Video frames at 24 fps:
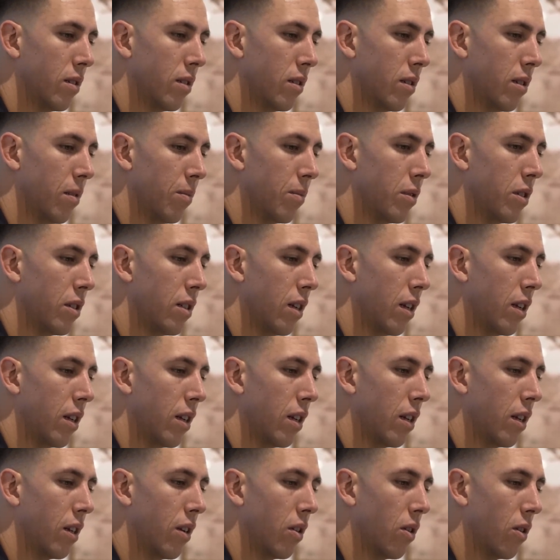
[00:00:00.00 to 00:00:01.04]
some
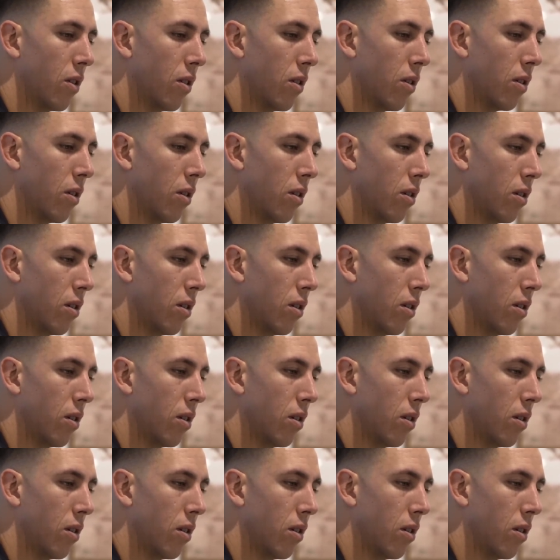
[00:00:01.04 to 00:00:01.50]
studying in her